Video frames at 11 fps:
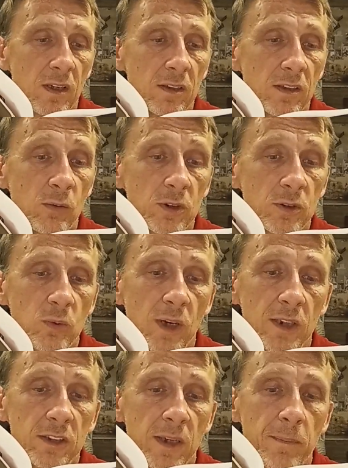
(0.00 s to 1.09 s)
There was
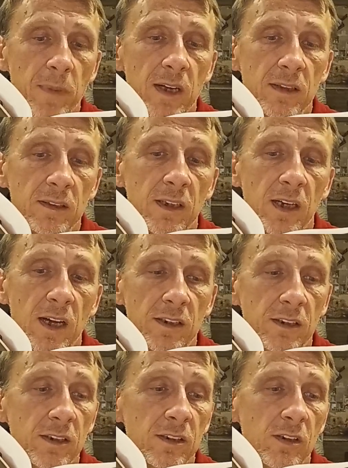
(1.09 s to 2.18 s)
once a man,
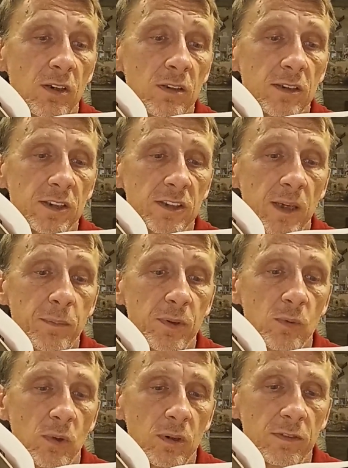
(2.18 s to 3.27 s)
Harry, called the
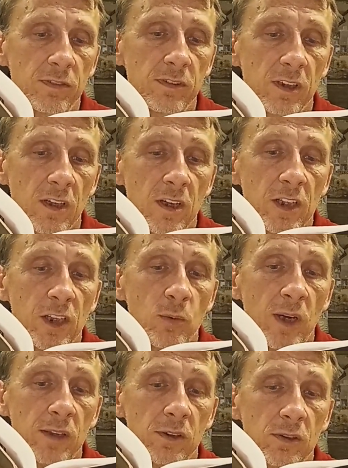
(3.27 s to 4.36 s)
Steppenwolf. He
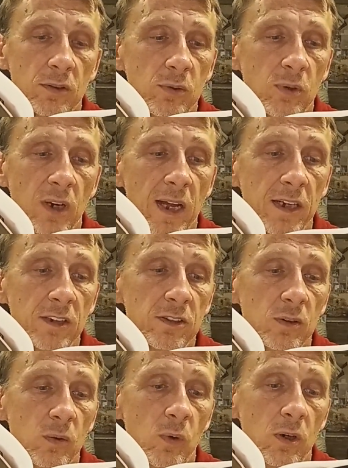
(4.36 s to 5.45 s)
went on two
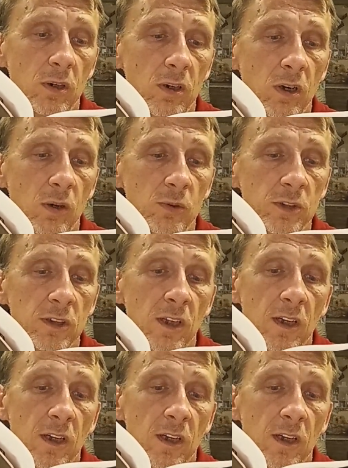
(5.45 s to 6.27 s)
legs, wore clothes,